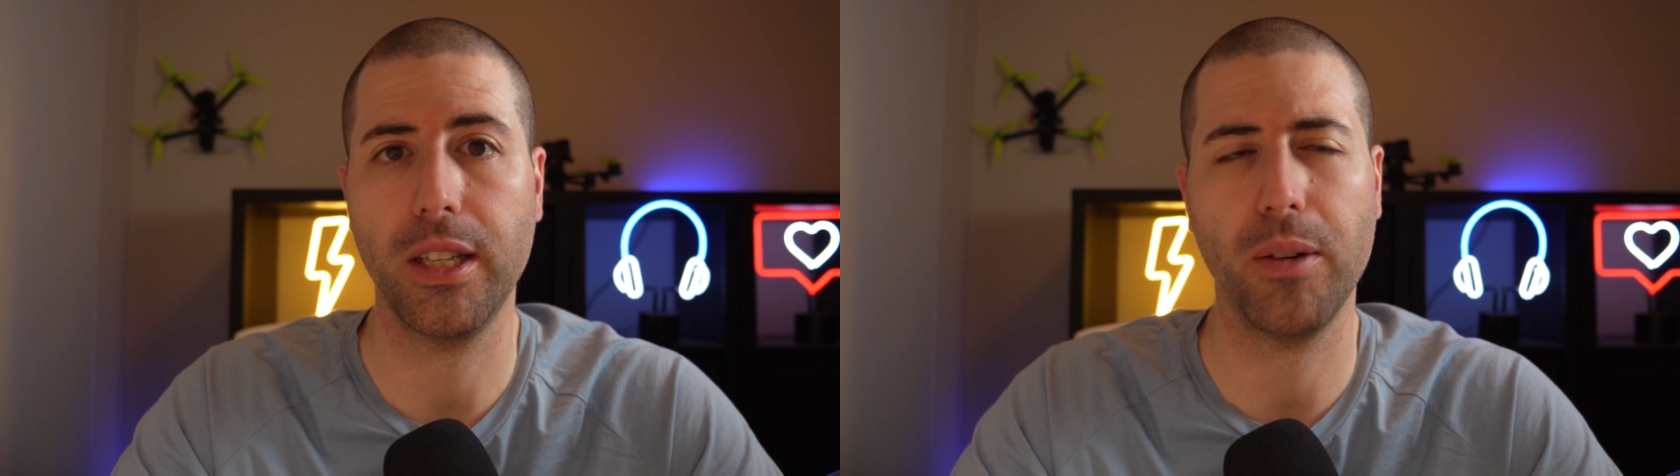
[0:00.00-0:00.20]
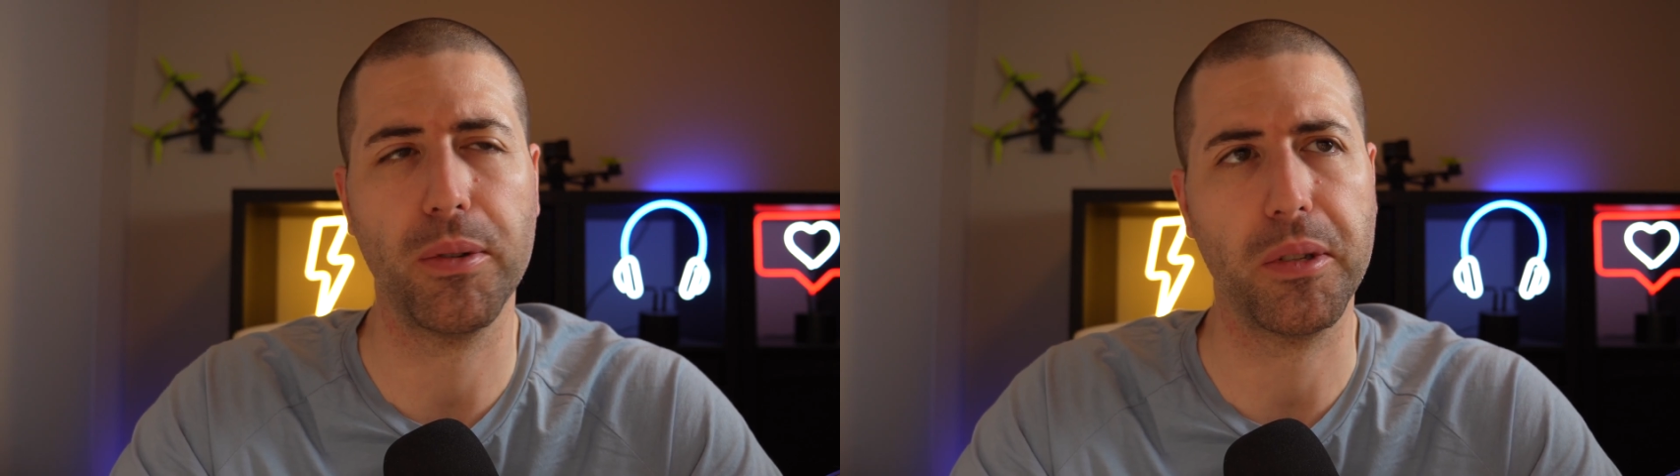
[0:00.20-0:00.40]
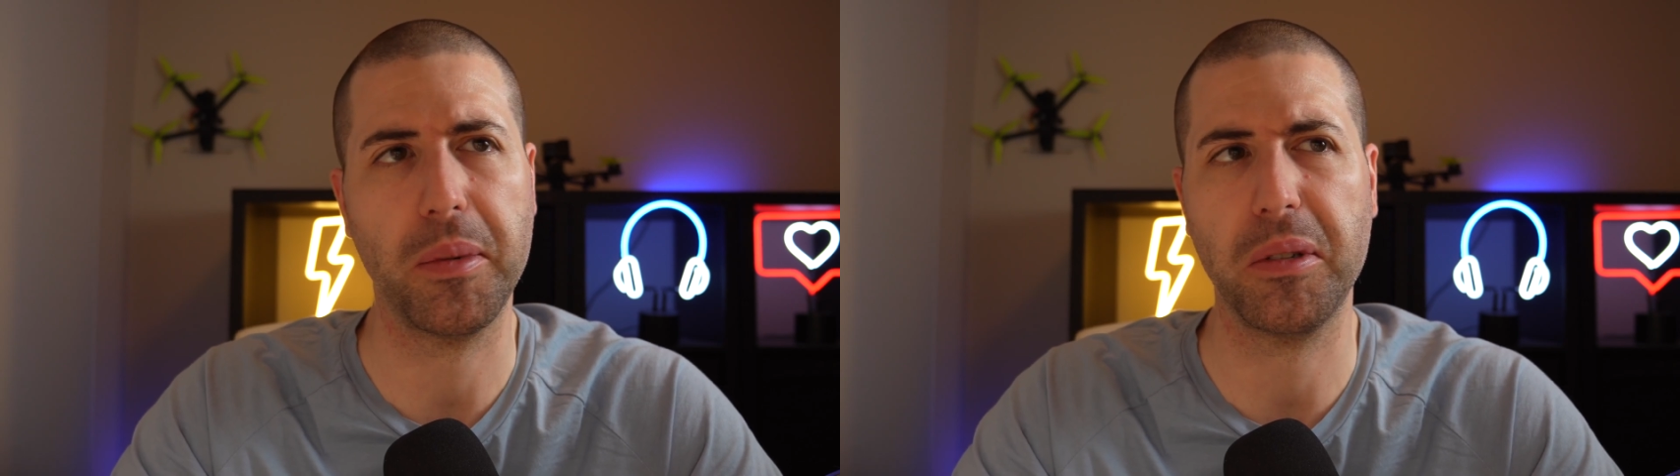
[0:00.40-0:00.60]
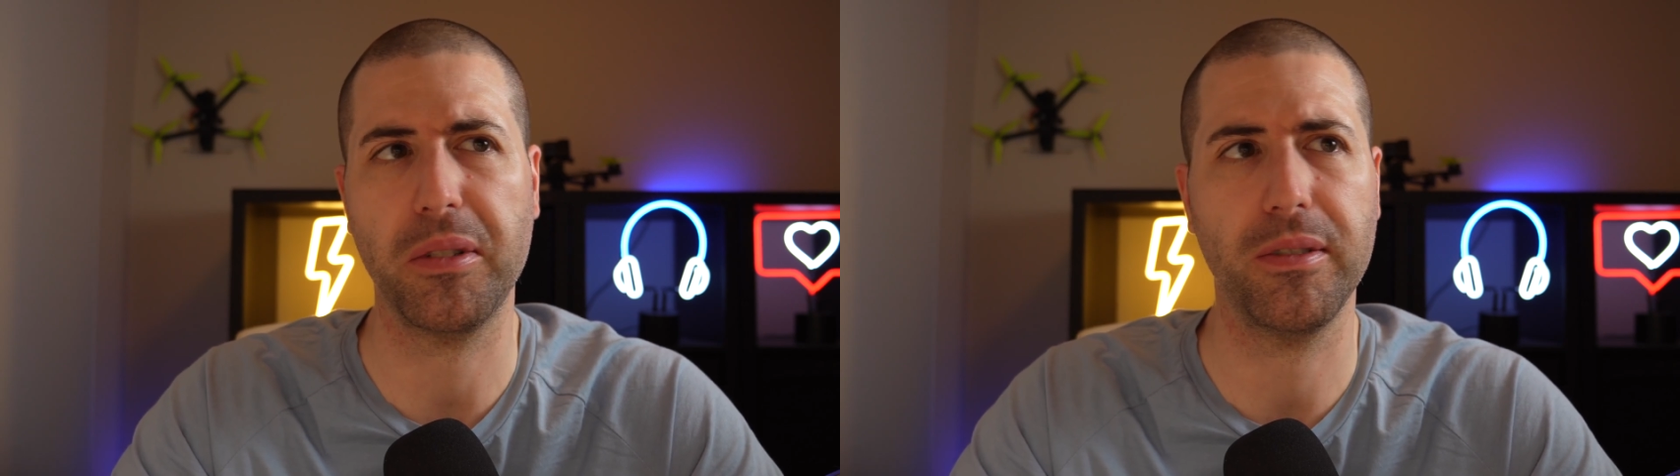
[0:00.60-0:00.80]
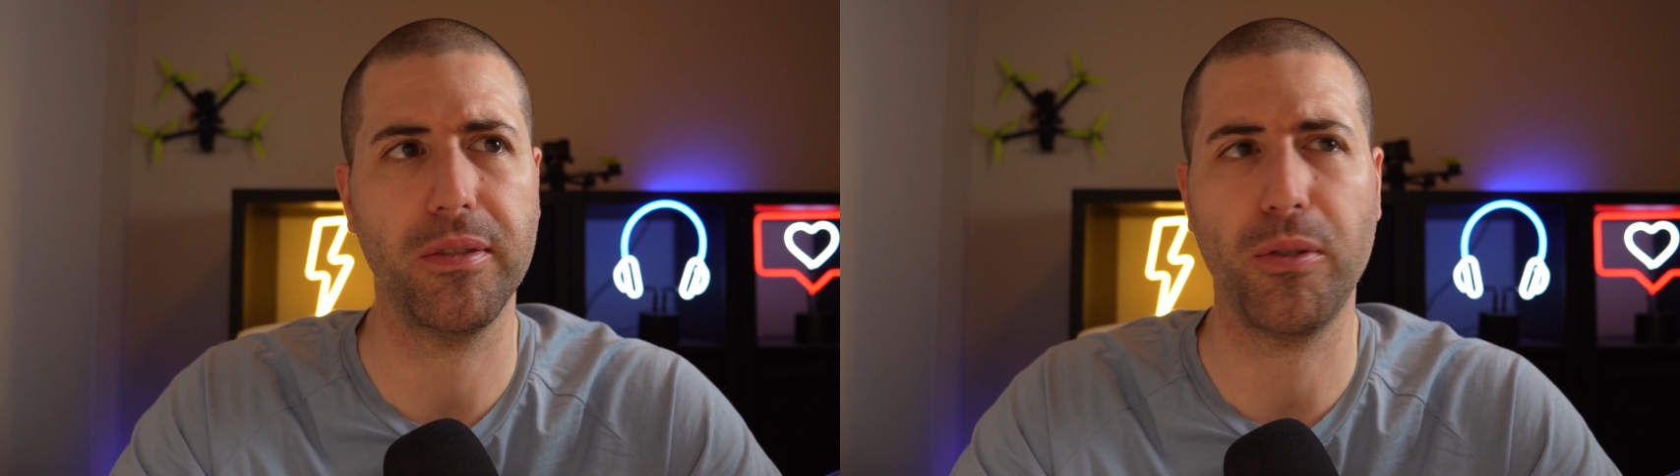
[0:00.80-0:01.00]
that was about
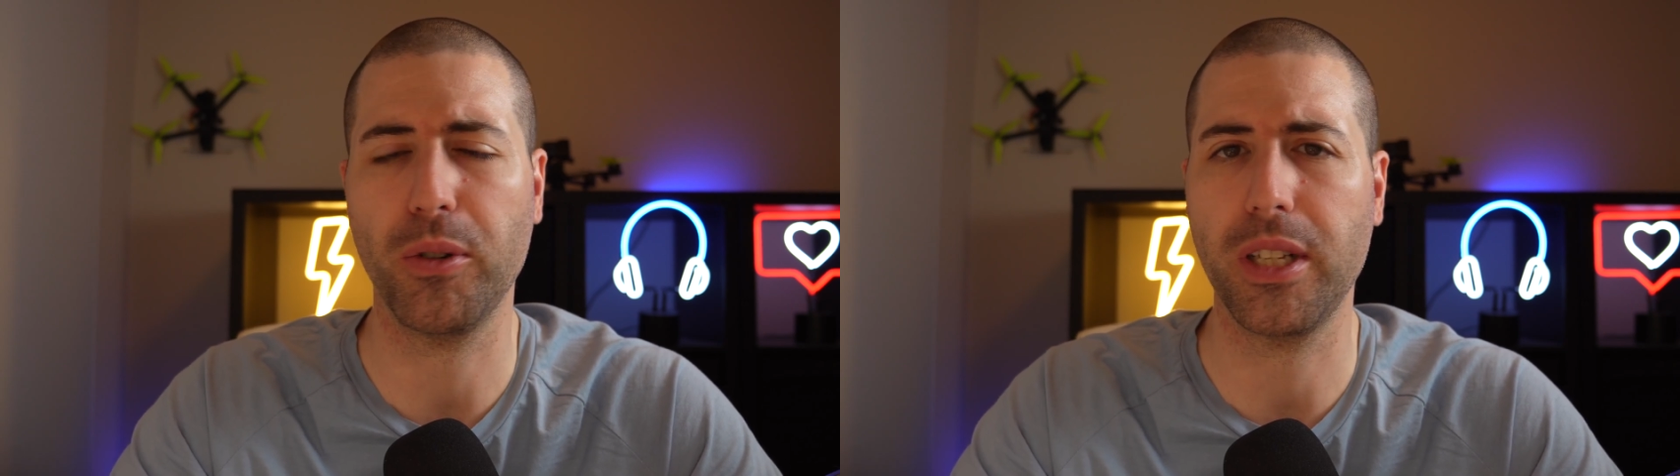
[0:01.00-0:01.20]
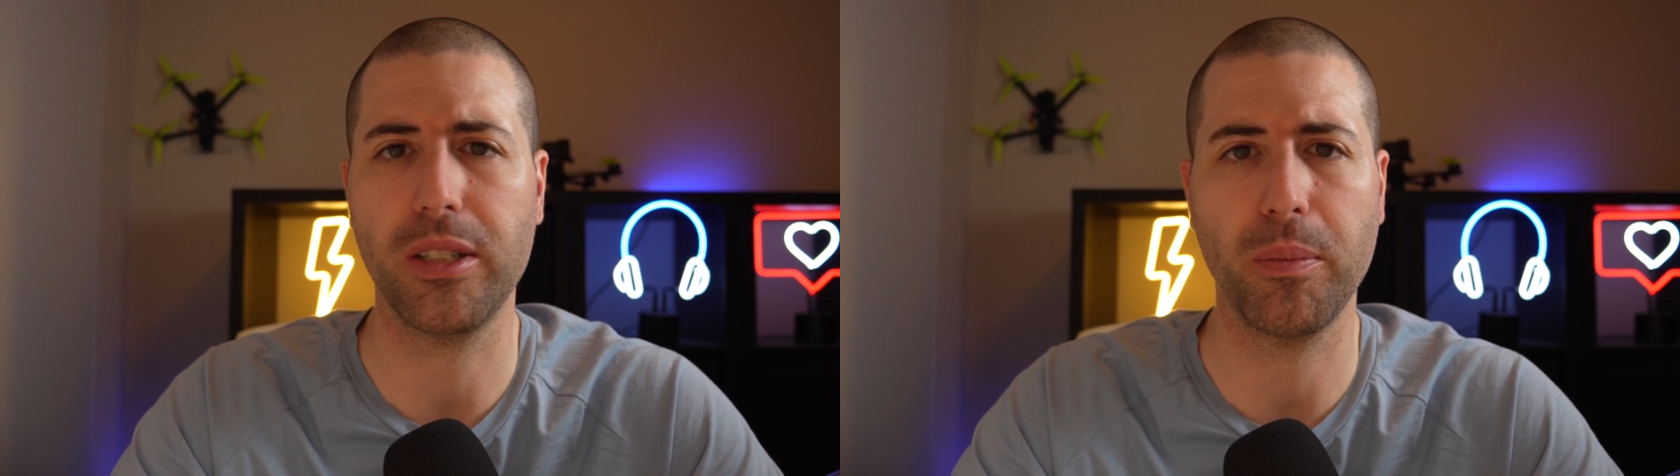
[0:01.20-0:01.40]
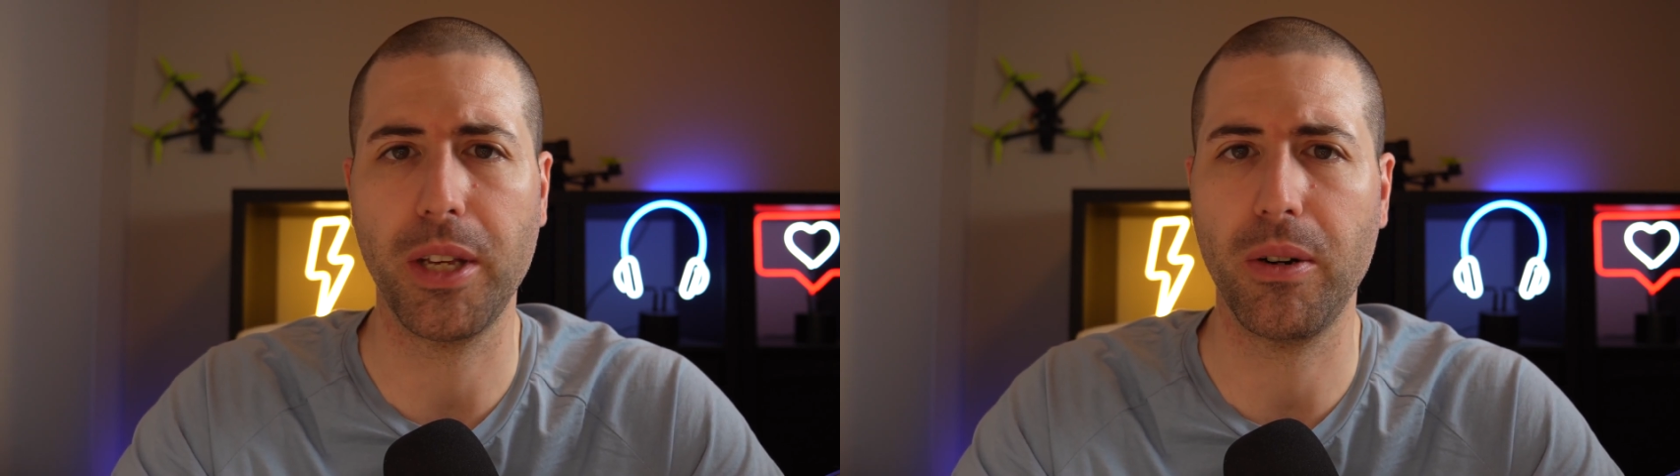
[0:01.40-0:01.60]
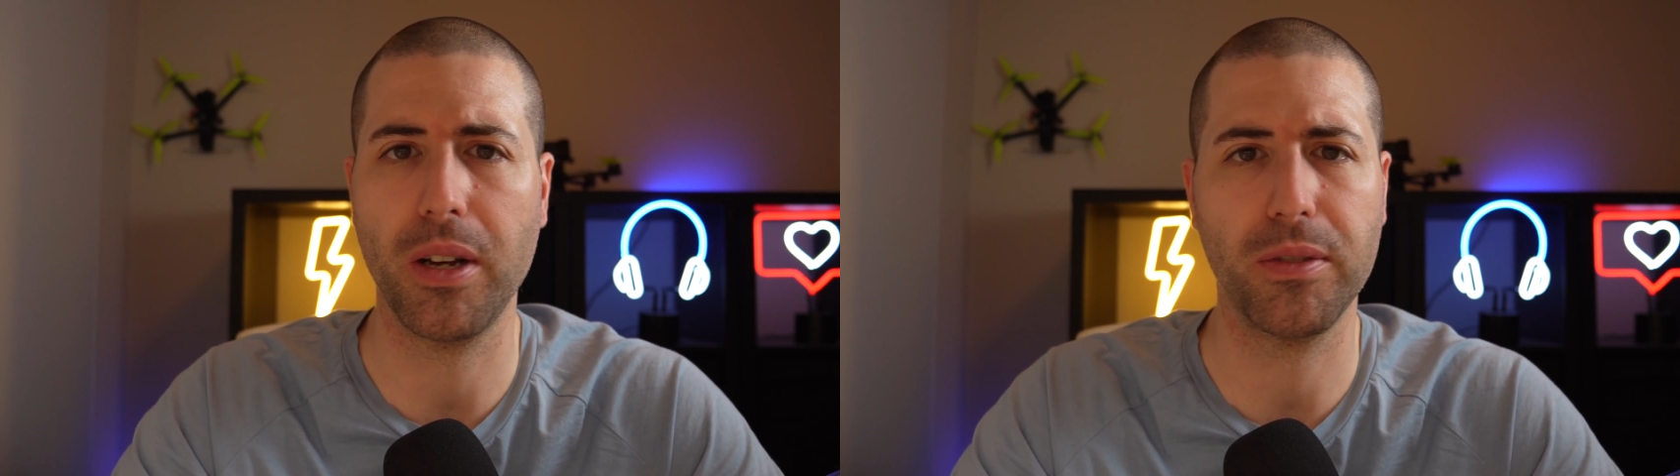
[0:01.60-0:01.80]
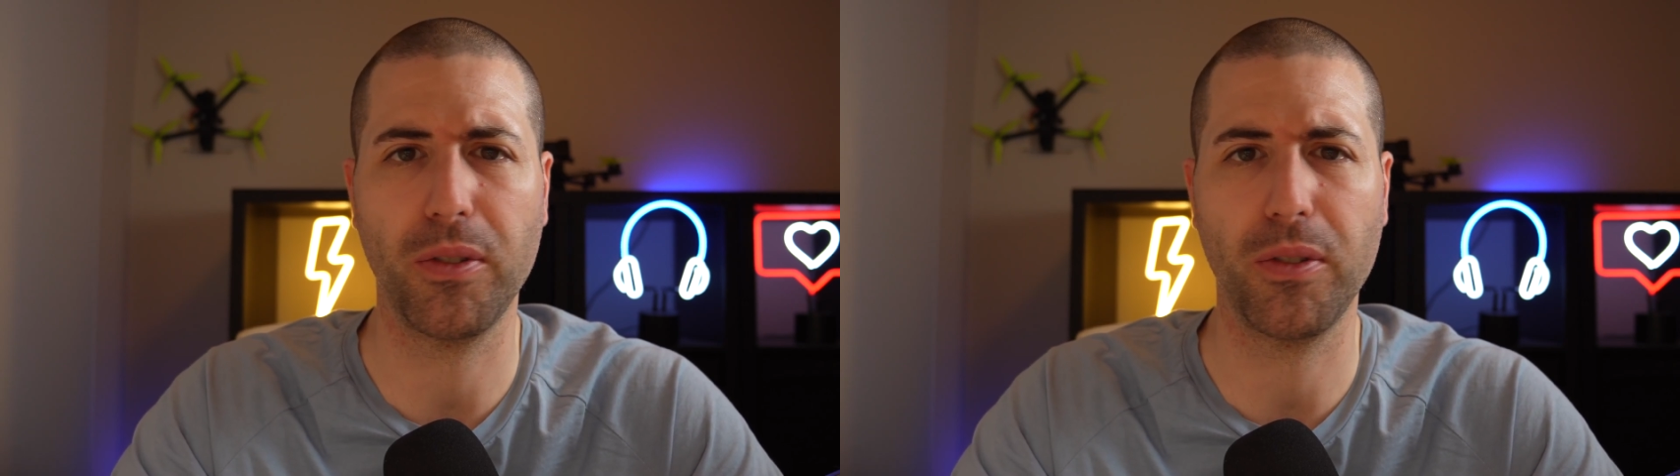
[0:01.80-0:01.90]
40 something grams,